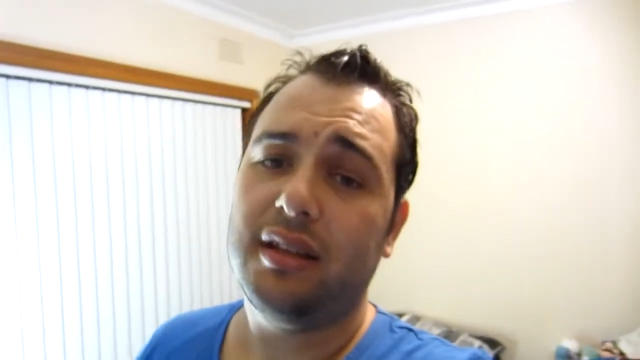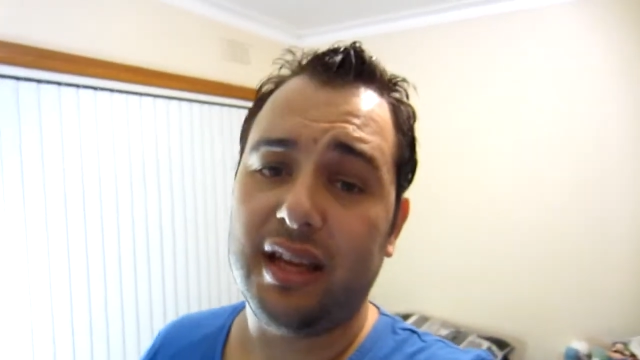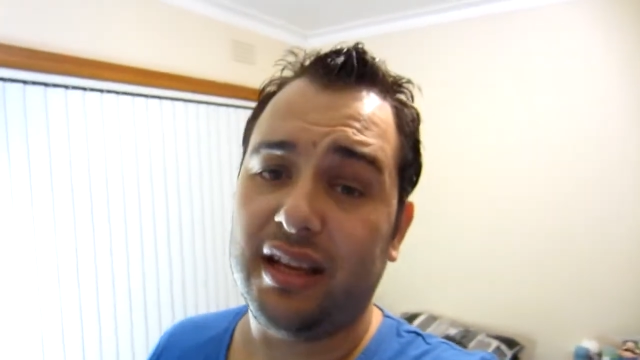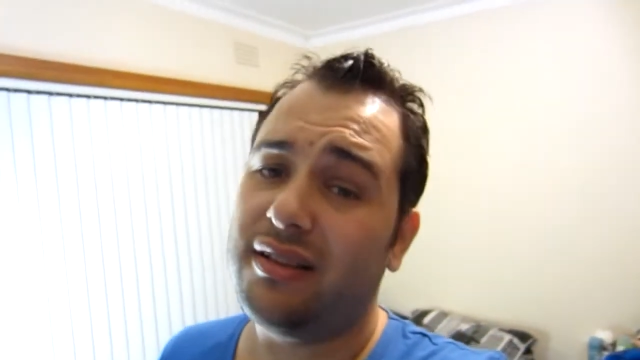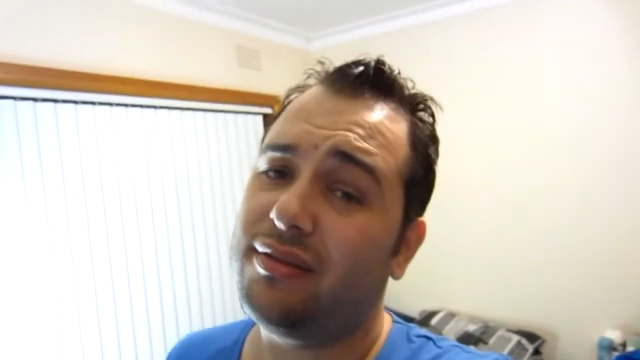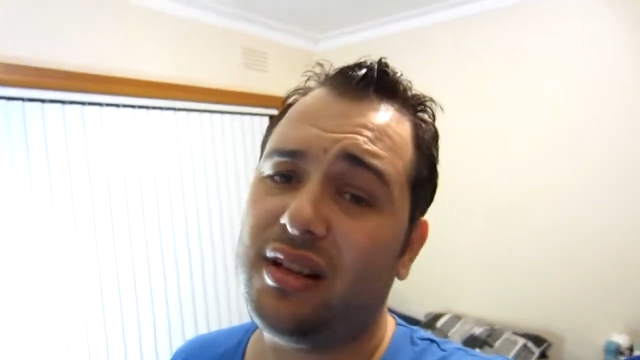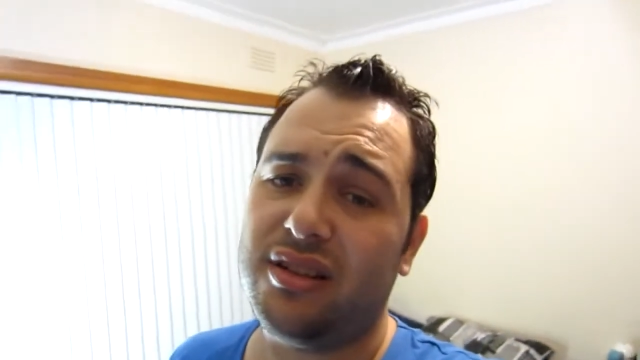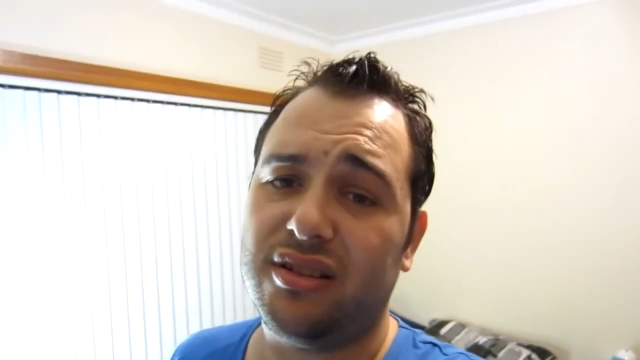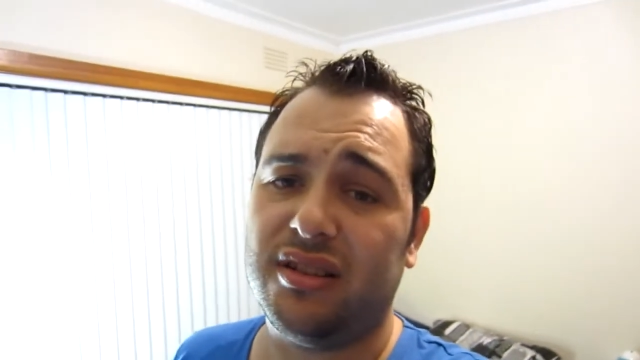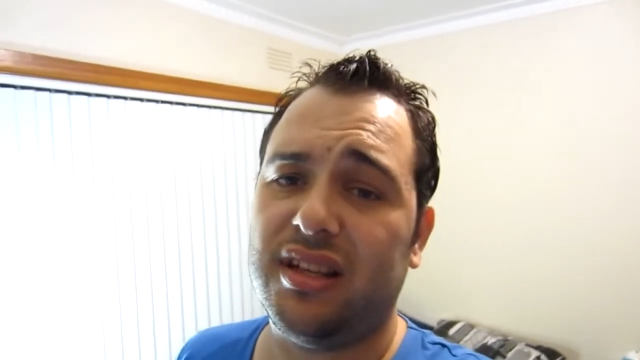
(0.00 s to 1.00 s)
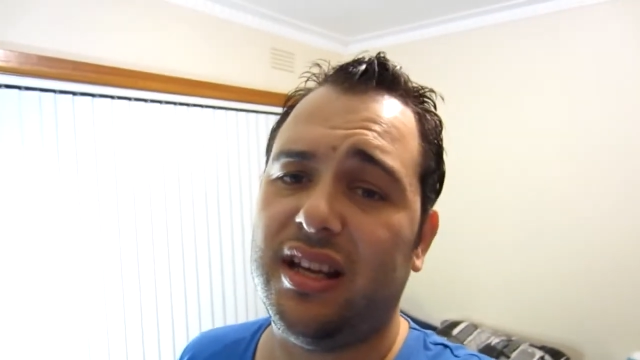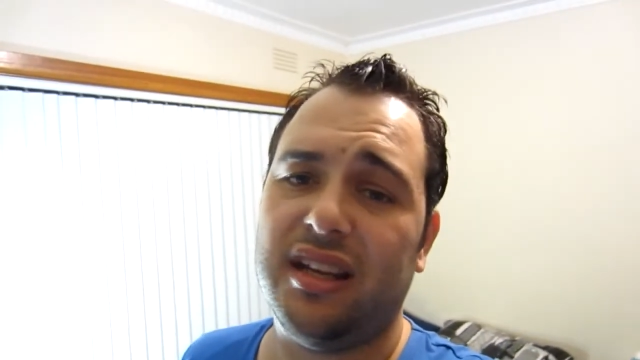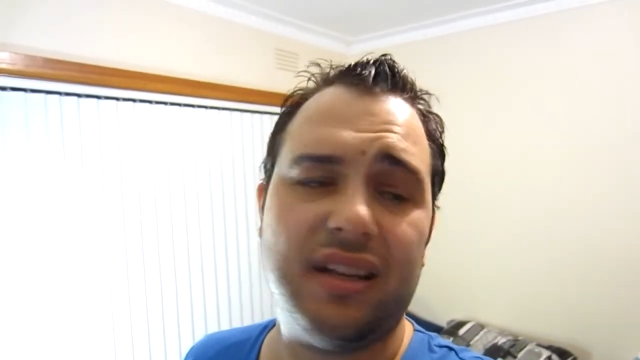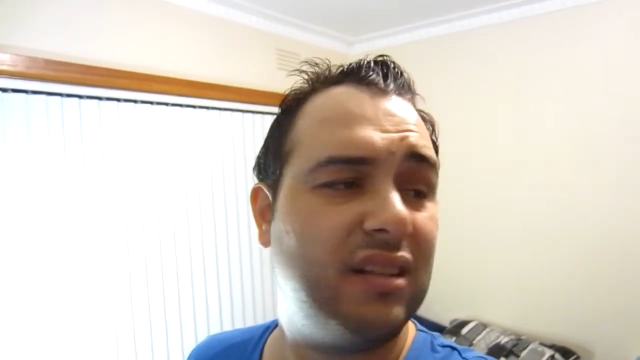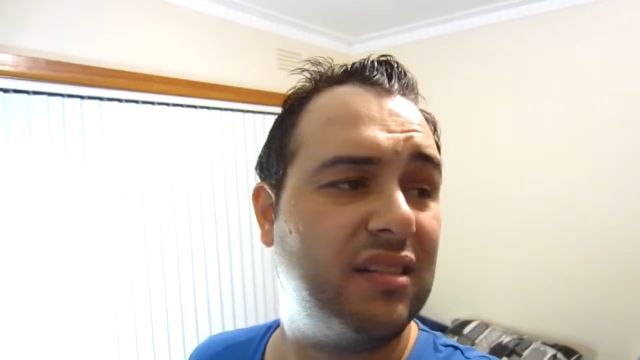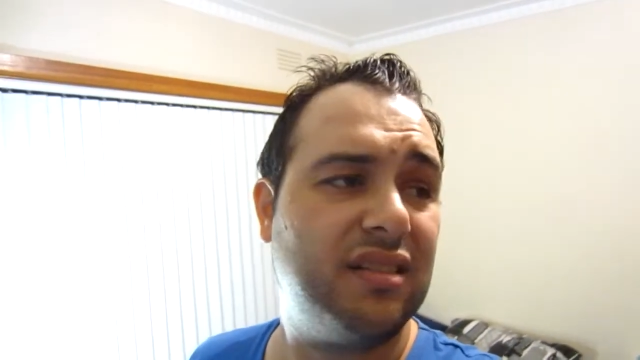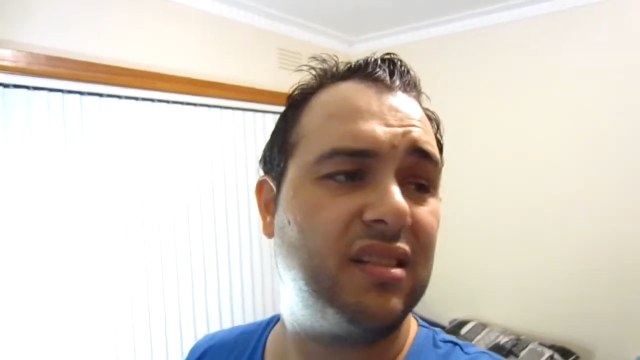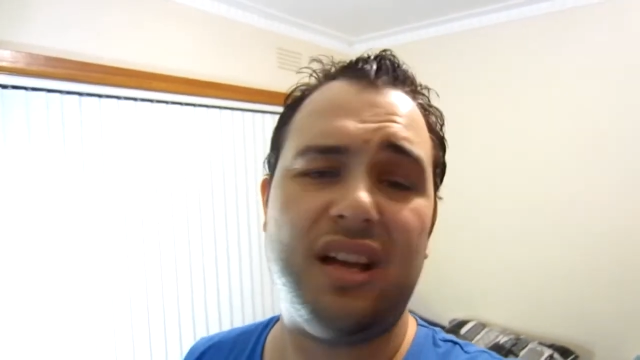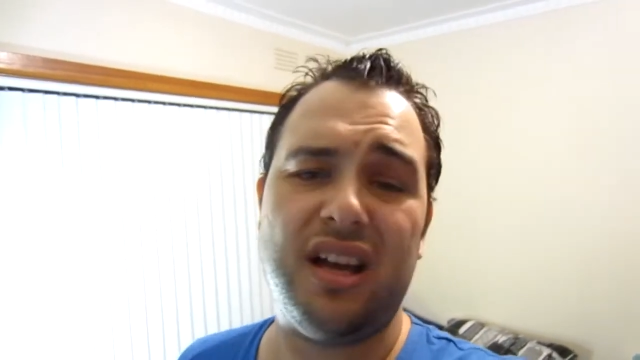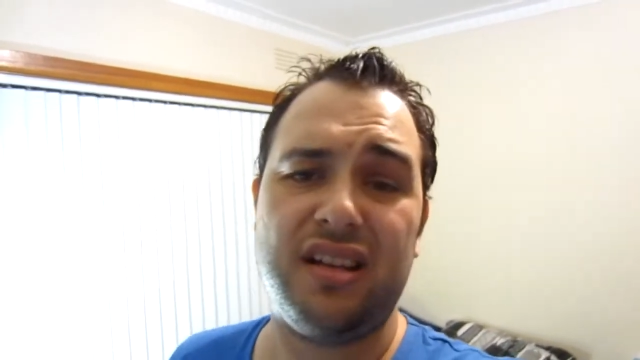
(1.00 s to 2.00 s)
yeah, vlog is short today
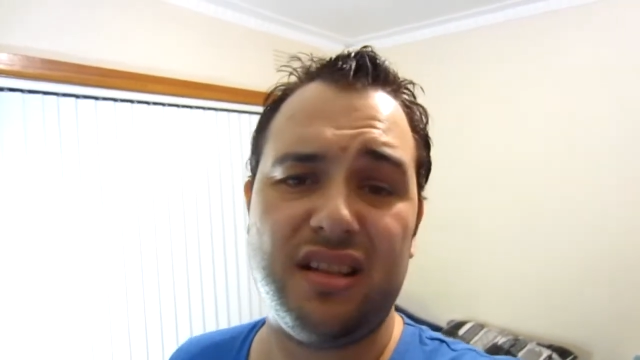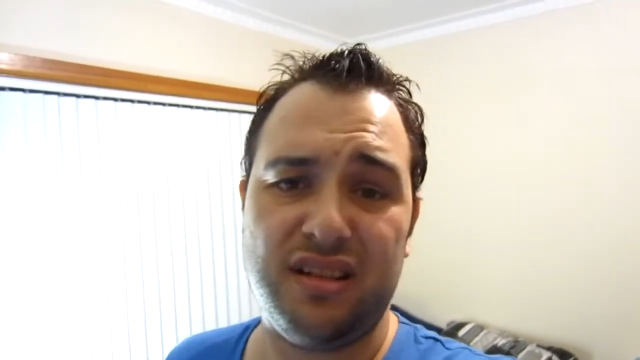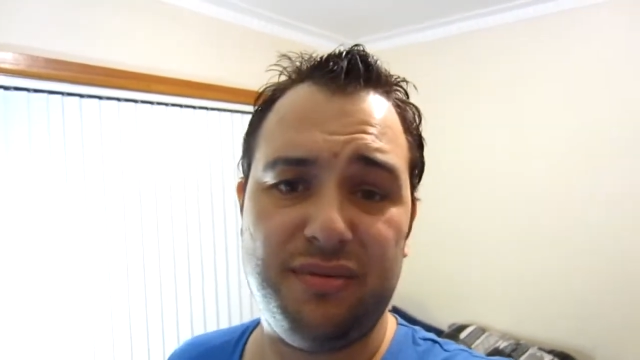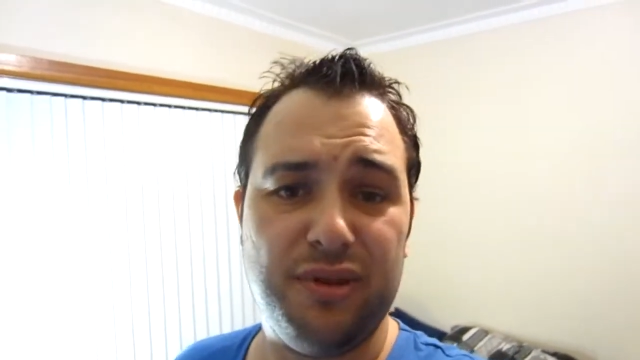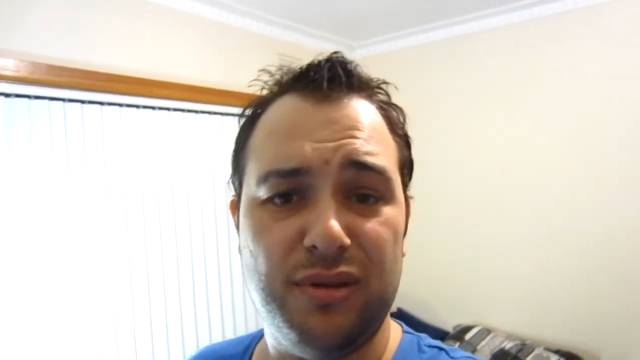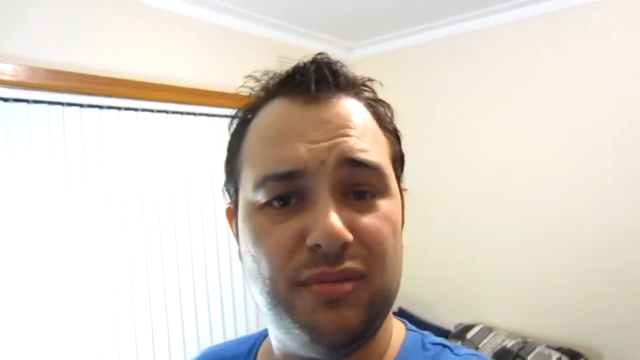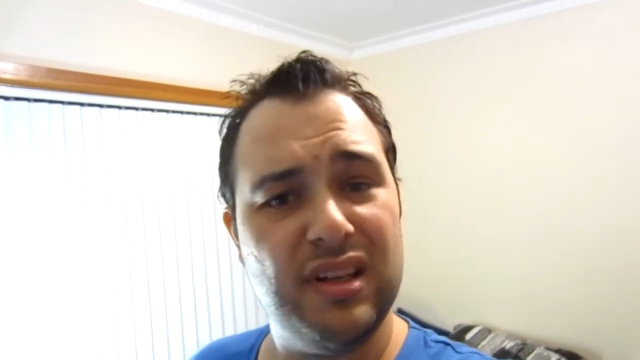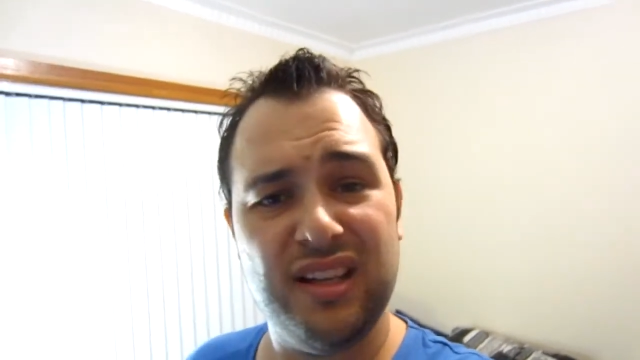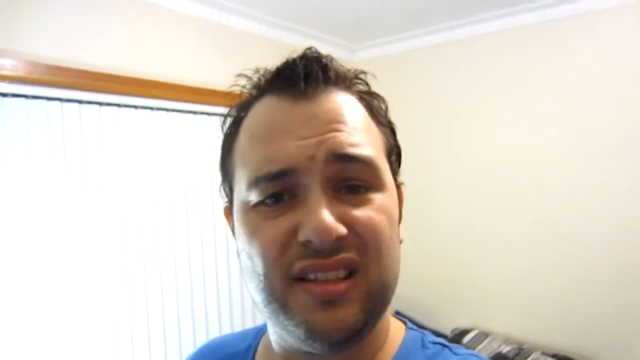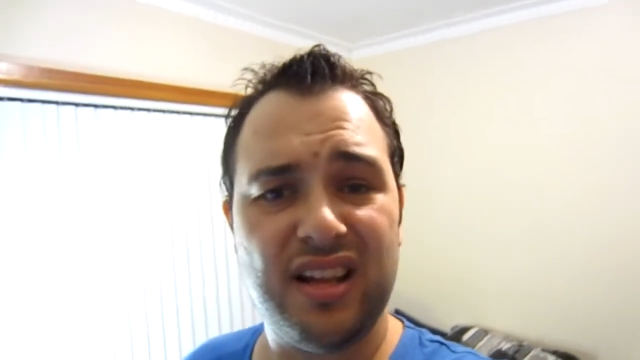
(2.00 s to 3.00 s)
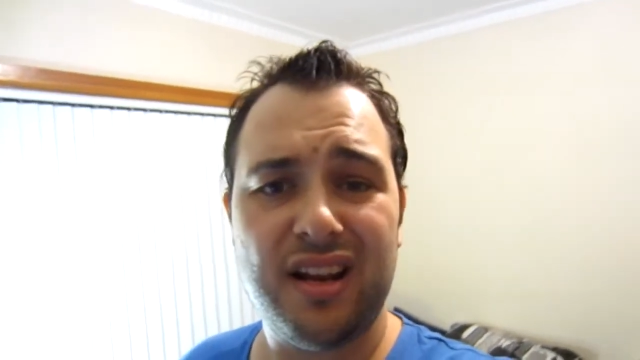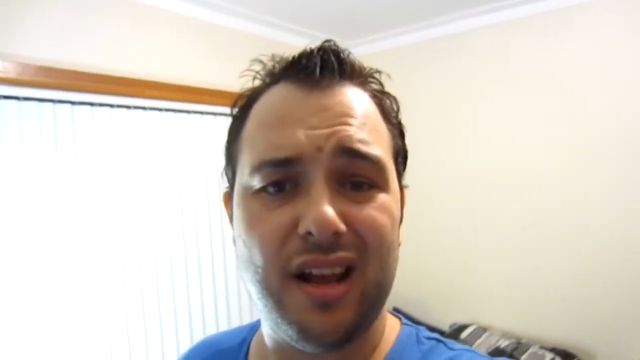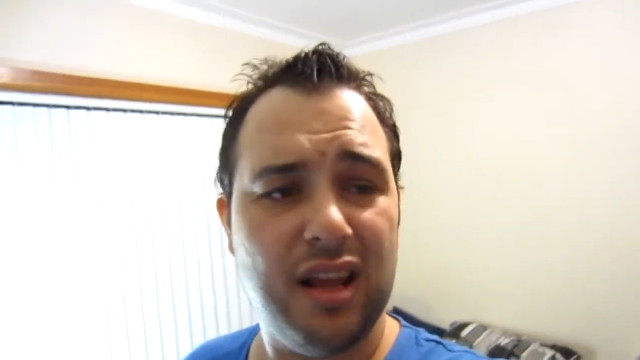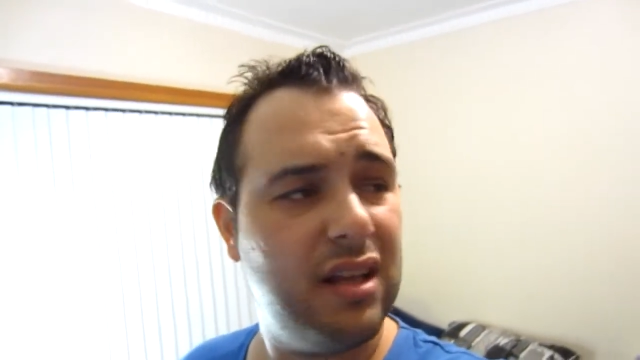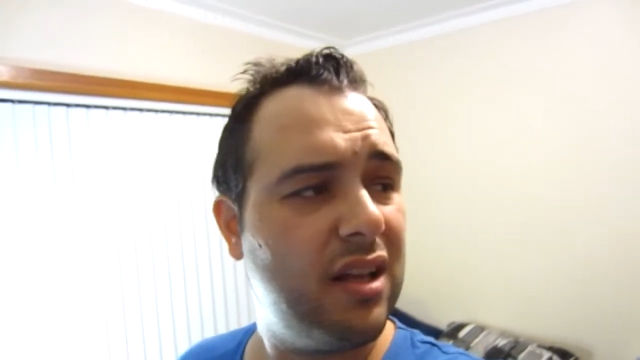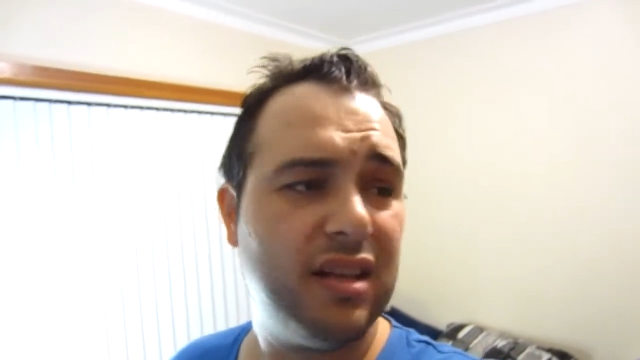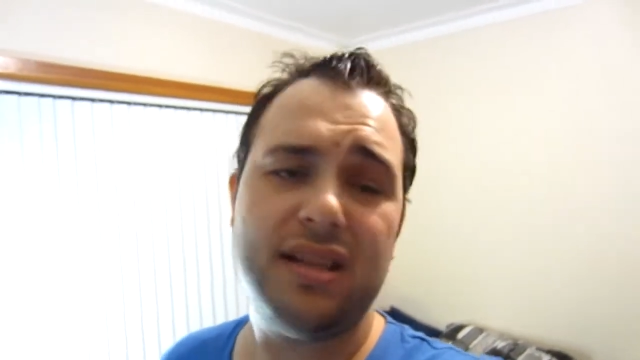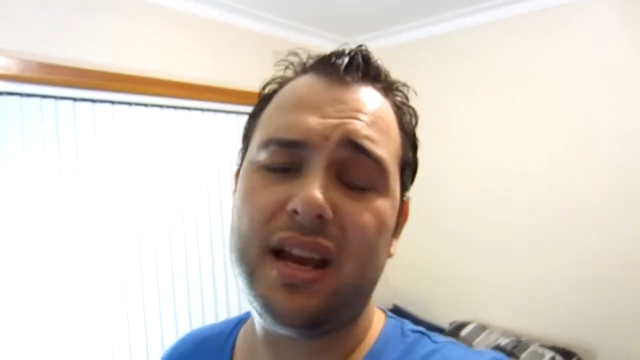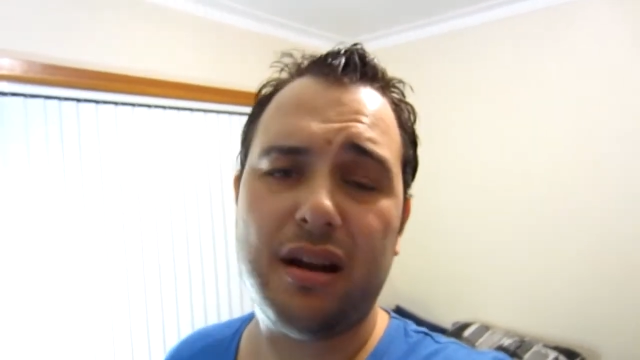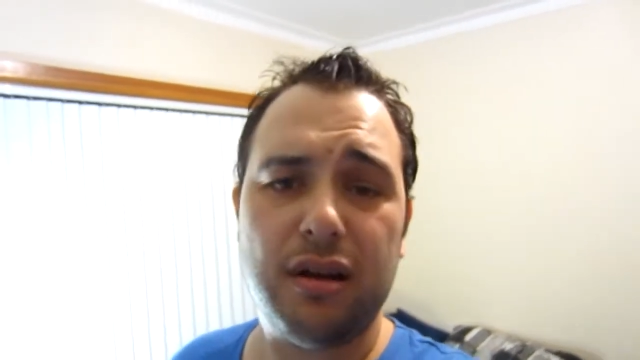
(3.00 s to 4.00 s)
because I had nothing to film. It's Saturday. I
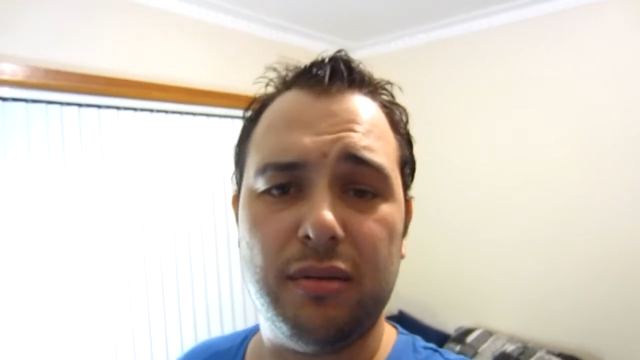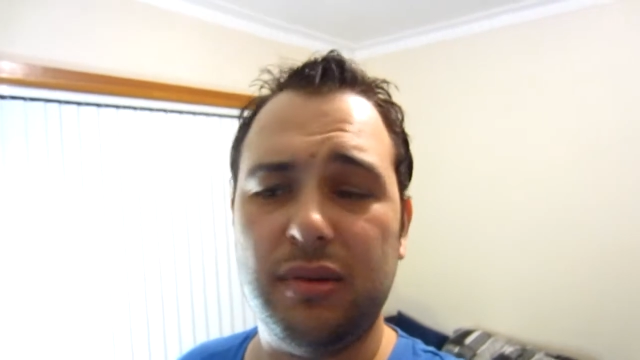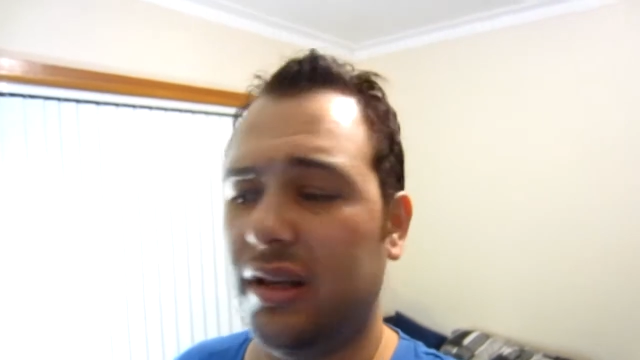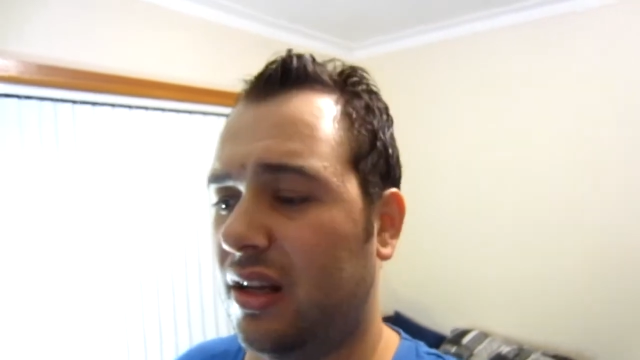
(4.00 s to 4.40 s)
stayed home.